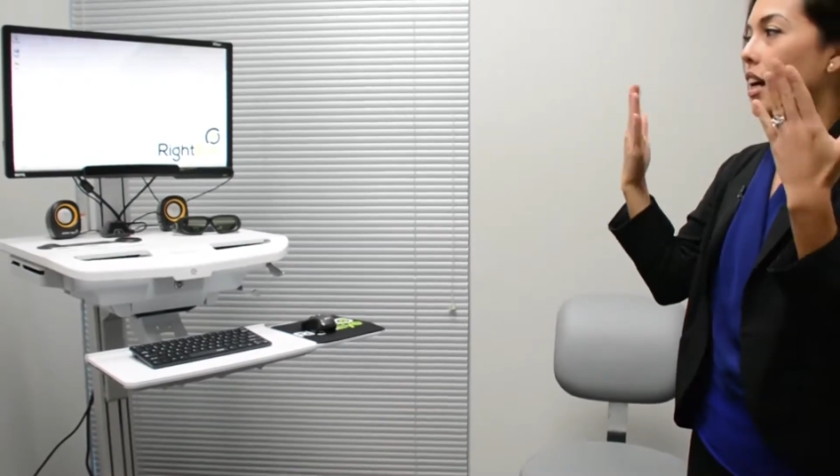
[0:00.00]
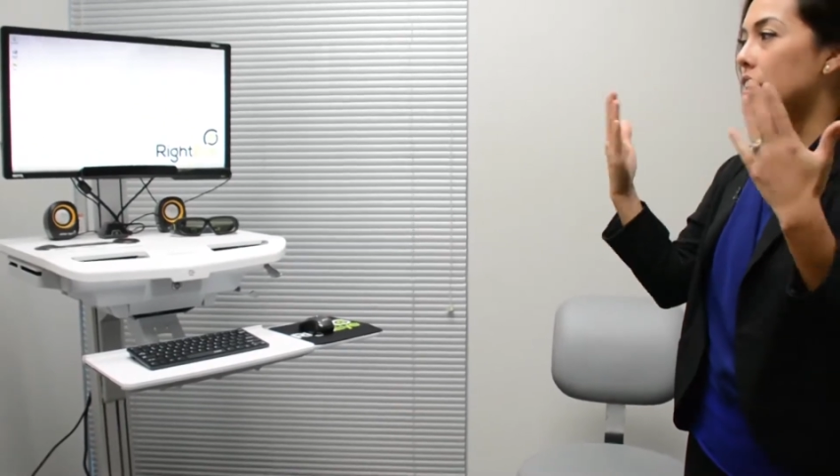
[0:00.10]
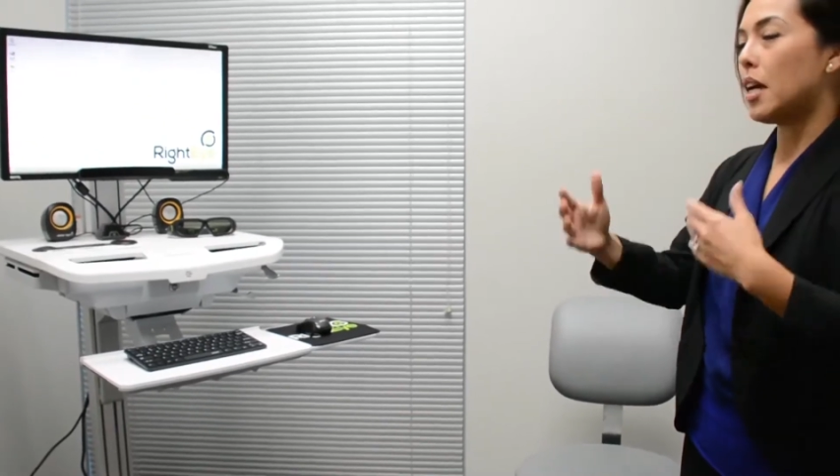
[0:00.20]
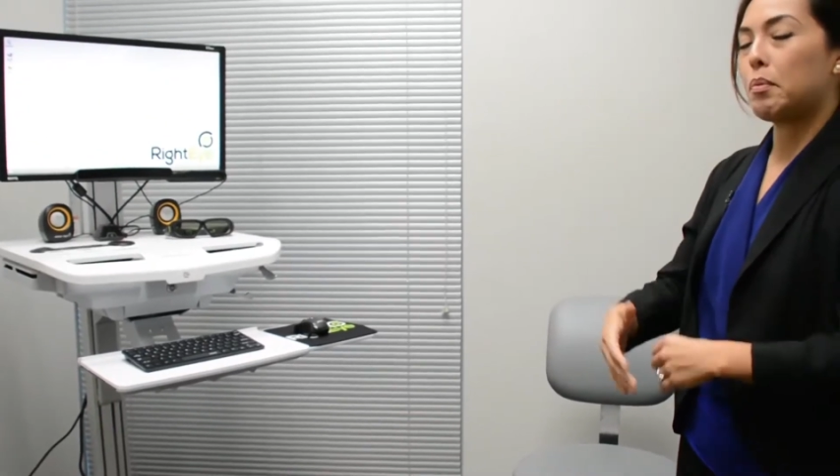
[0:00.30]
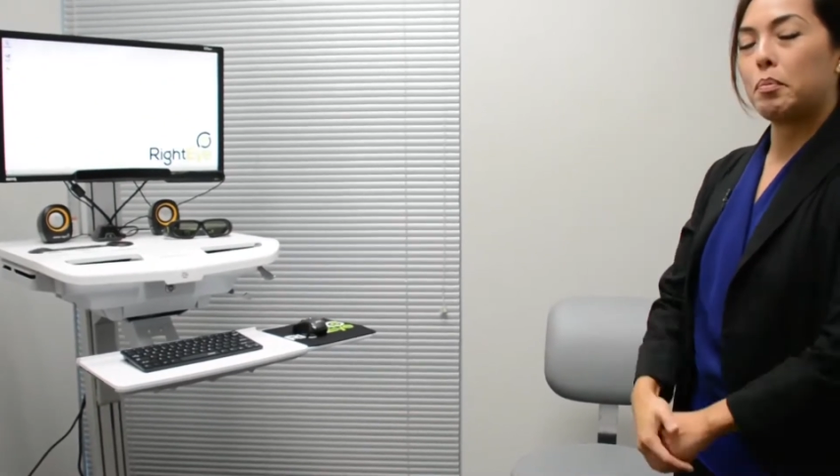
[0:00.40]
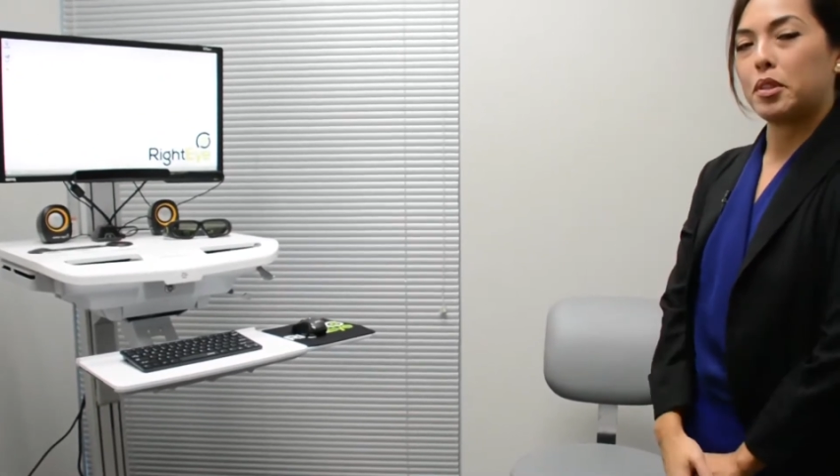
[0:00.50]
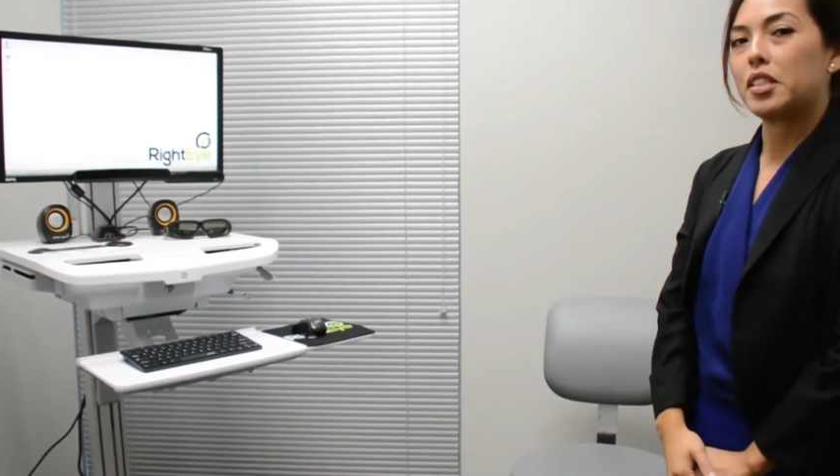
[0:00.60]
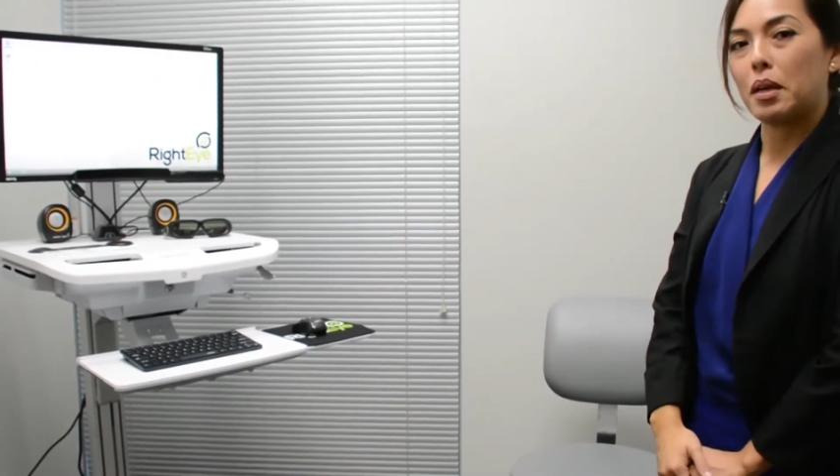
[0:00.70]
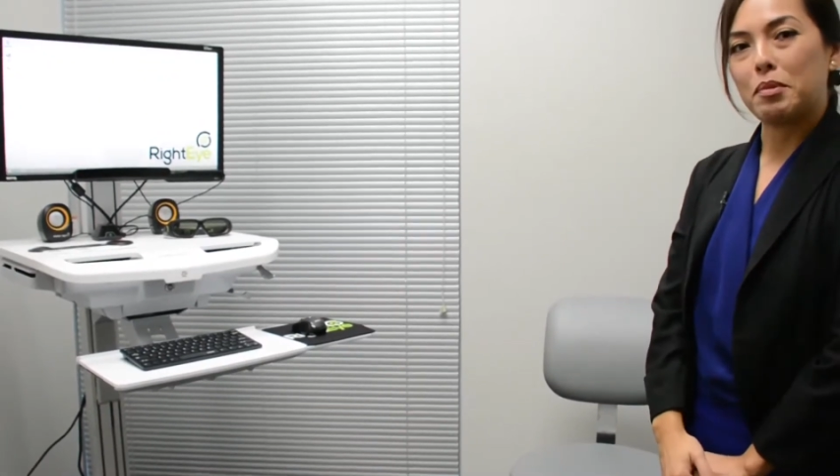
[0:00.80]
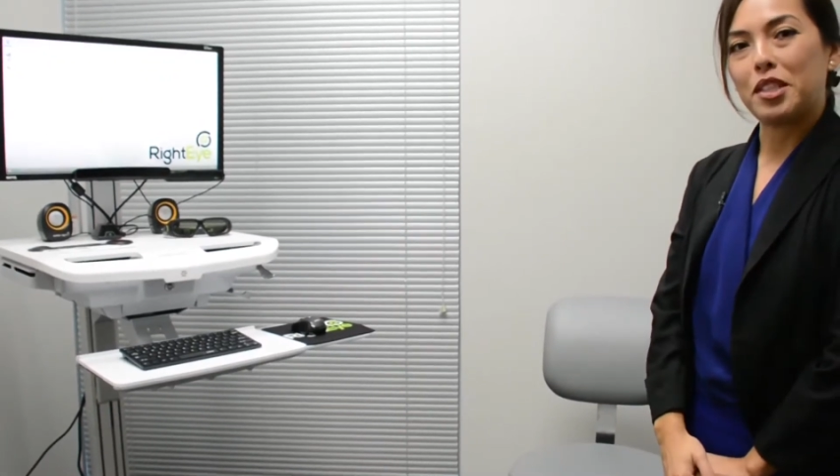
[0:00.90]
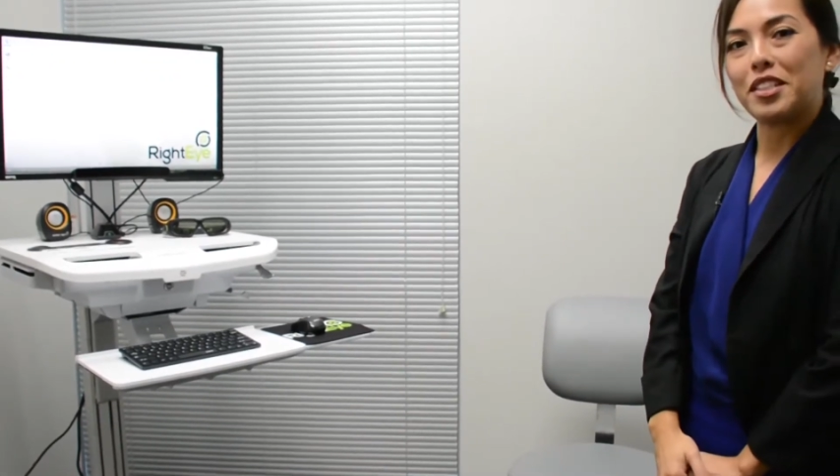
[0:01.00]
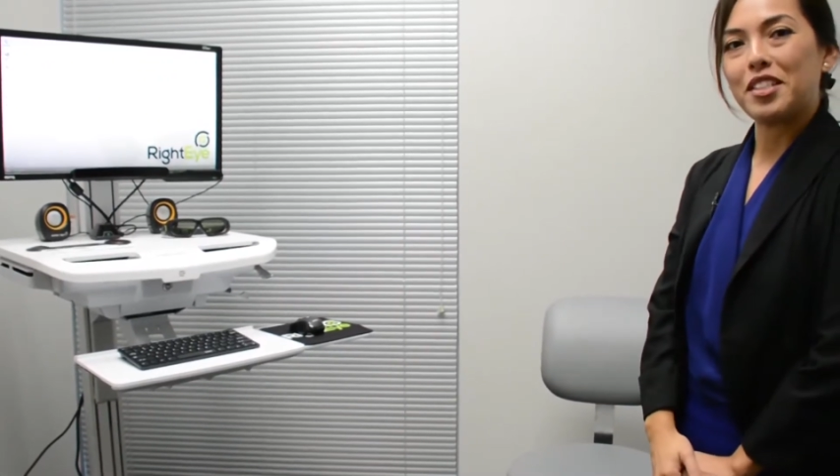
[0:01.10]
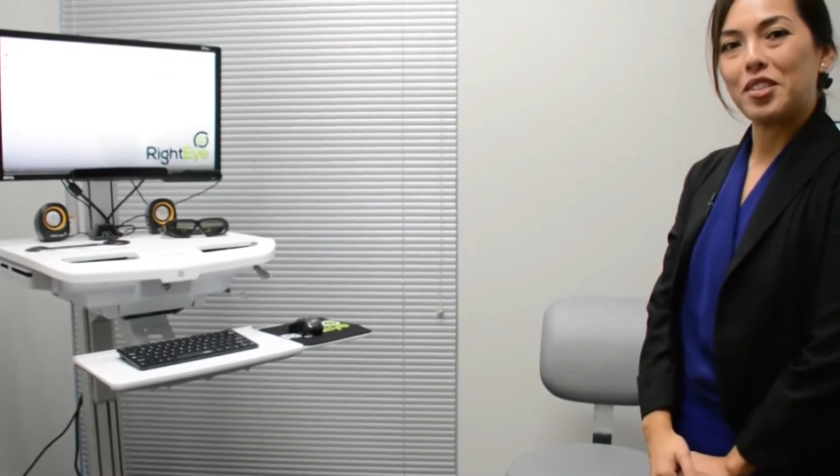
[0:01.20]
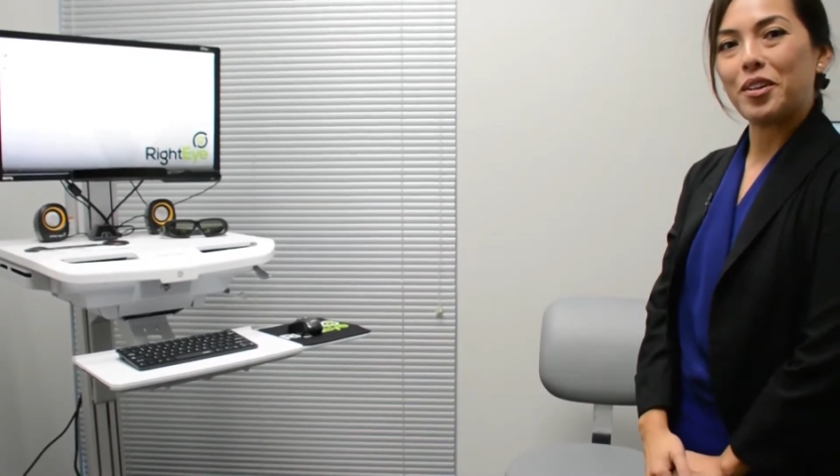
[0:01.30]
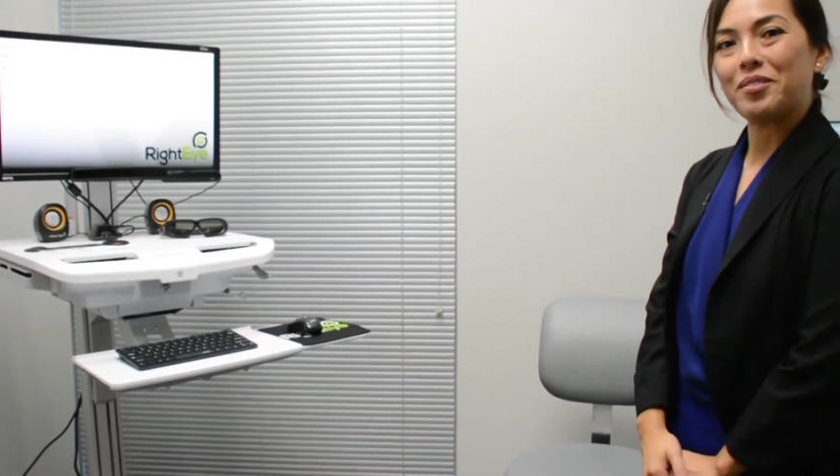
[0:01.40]
depth perception.
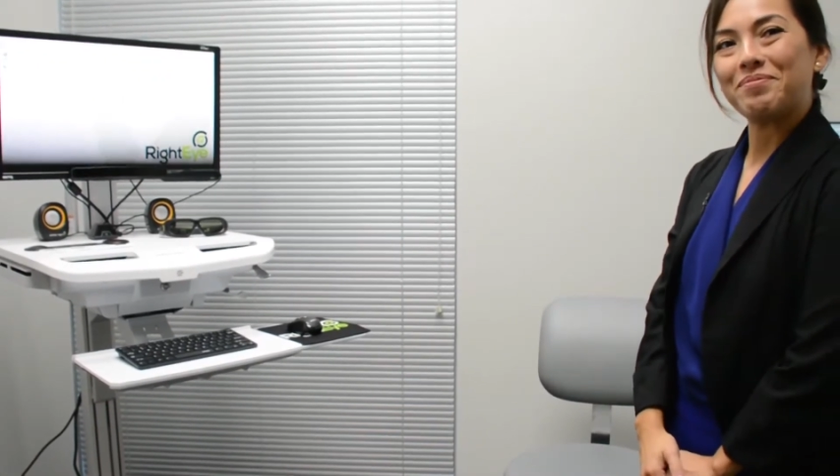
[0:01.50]
So